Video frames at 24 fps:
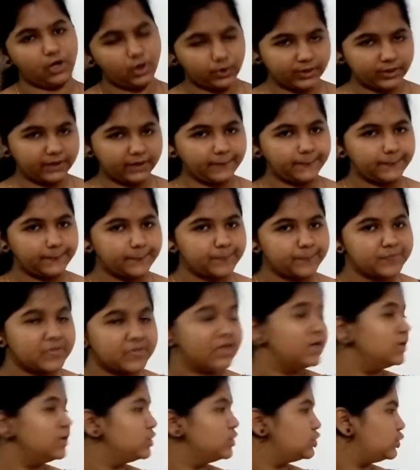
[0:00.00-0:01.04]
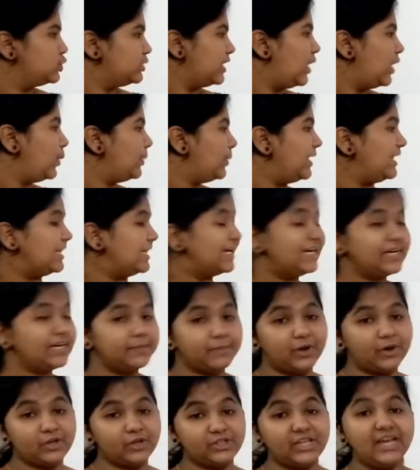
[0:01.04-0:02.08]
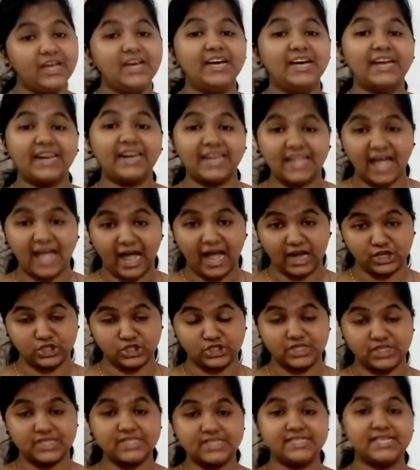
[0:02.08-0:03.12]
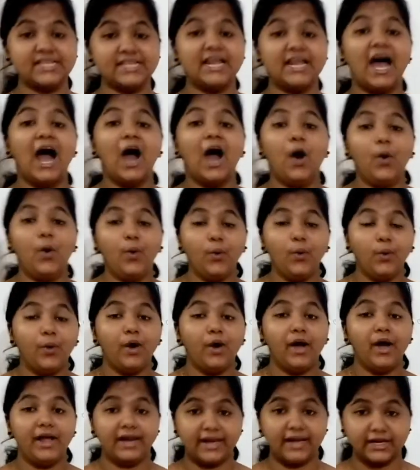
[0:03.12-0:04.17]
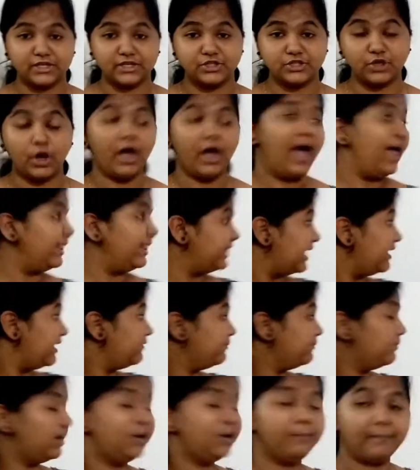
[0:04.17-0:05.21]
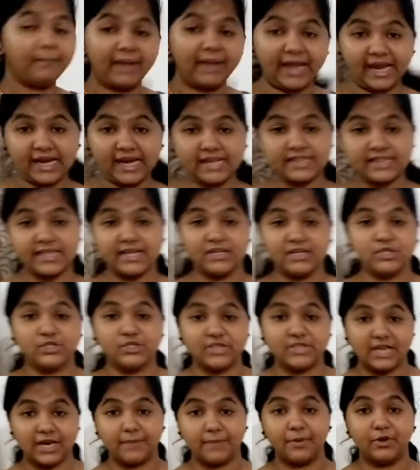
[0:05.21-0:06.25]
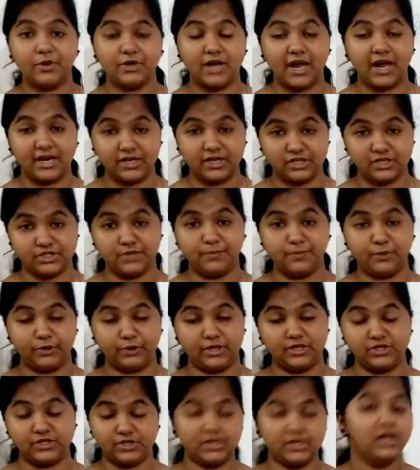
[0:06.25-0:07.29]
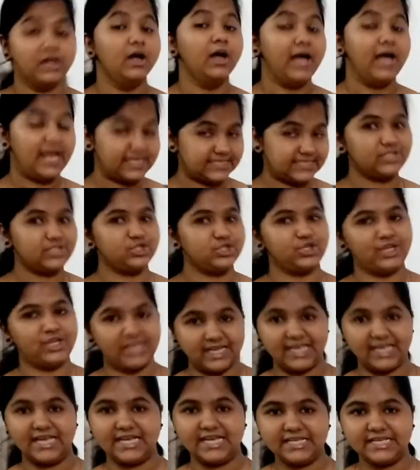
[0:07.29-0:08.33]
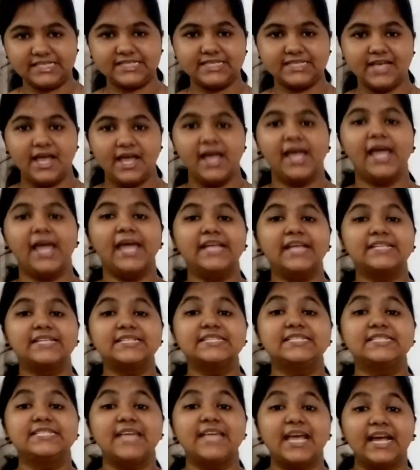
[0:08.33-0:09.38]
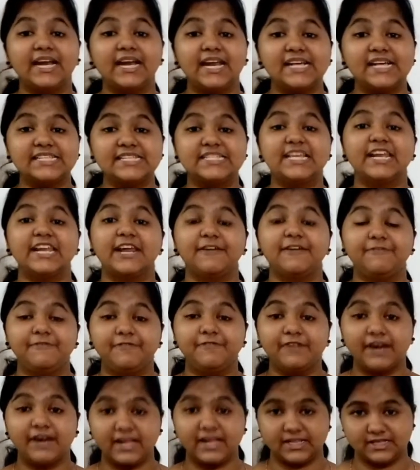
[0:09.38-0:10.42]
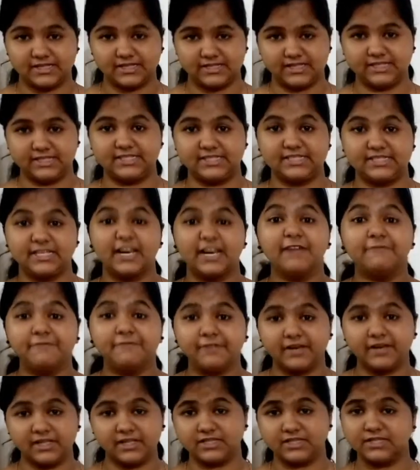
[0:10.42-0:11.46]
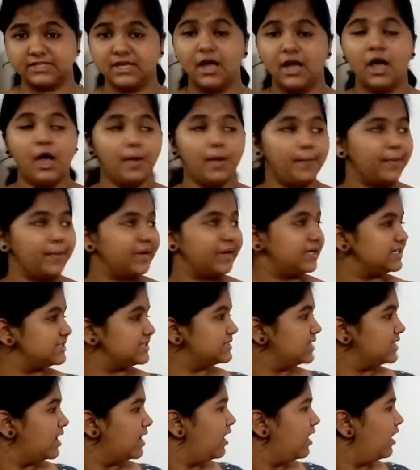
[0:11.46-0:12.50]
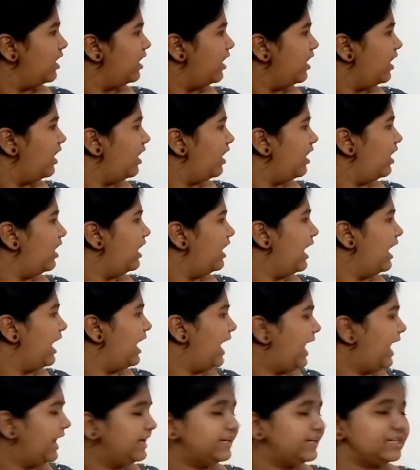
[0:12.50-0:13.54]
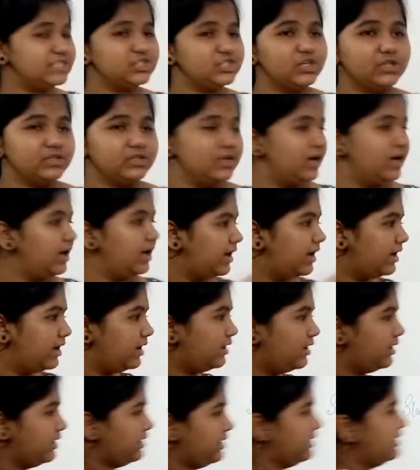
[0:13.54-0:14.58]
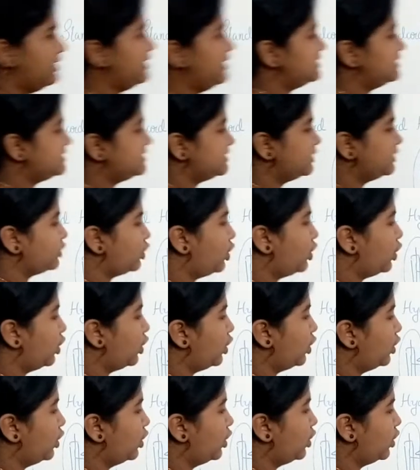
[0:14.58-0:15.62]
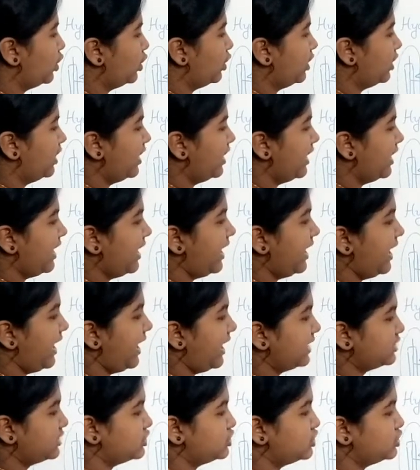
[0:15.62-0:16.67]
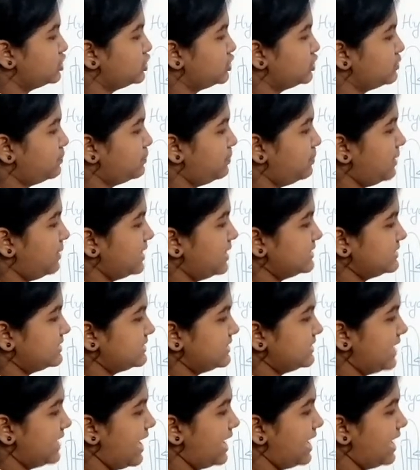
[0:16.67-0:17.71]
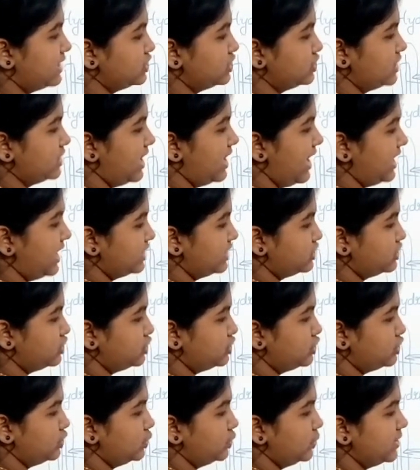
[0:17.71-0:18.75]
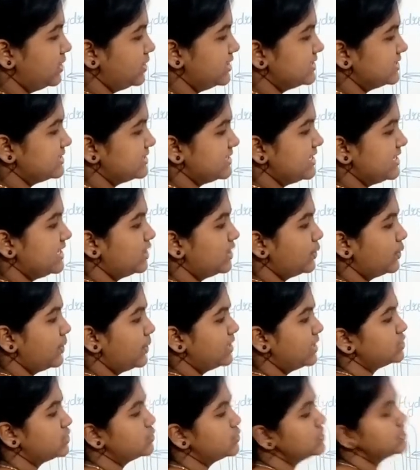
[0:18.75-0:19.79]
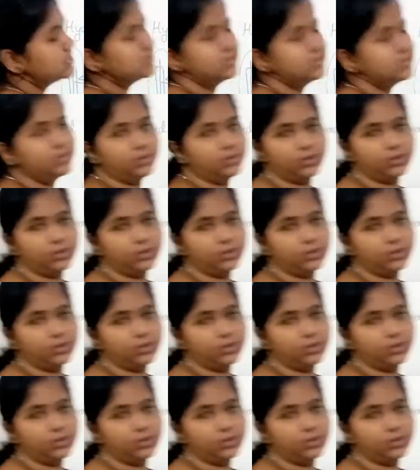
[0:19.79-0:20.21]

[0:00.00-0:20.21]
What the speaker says: Okay. So now we learn about the reactions and how and then a main thing to tell about hydrogen potential, SHE, is it is taken as a reference. It's reference because hydrogen, the E0 H plus slash H2 is equal to 0.